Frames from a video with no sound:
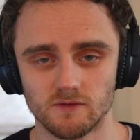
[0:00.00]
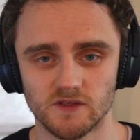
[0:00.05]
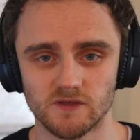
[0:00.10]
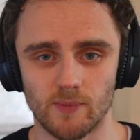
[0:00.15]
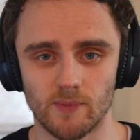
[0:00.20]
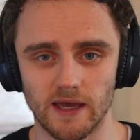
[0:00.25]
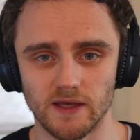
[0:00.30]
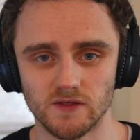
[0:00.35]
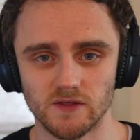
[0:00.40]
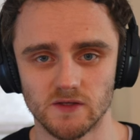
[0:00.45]

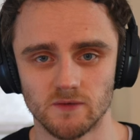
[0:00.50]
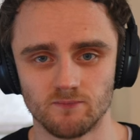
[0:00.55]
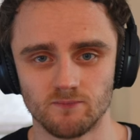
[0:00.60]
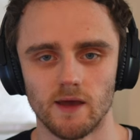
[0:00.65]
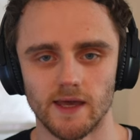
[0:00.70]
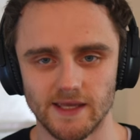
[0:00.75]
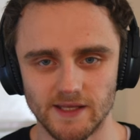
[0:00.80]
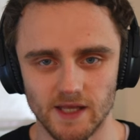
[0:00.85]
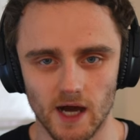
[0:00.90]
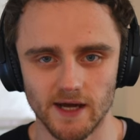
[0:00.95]
space.
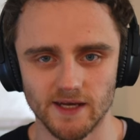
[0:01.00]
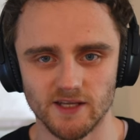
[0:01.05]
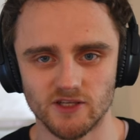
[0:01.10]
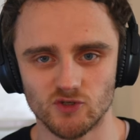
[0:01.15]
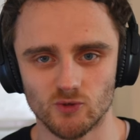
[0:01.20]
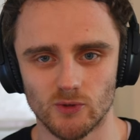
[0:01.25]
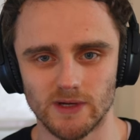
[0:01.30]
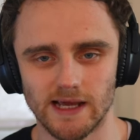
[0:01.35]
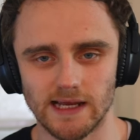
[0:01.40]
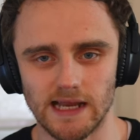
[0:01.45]
He died in
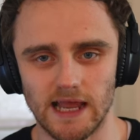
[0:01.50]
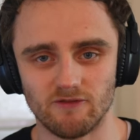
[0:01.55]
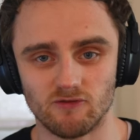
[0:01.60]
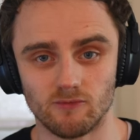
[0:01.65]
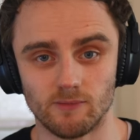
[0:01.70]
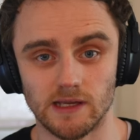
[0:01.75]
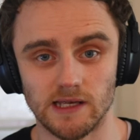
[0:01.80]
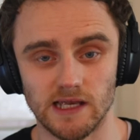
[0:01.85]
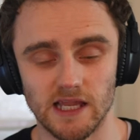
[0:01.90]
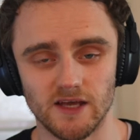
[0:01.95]
twenty
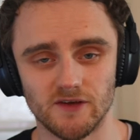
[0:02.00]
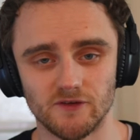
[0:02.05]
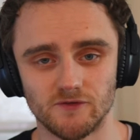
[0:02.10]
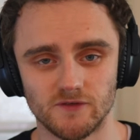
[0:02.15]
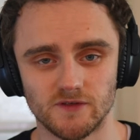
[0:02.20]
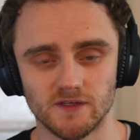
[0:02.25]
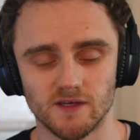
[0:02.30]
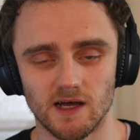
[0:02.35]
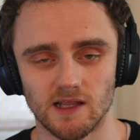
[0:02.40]
eleven, but lived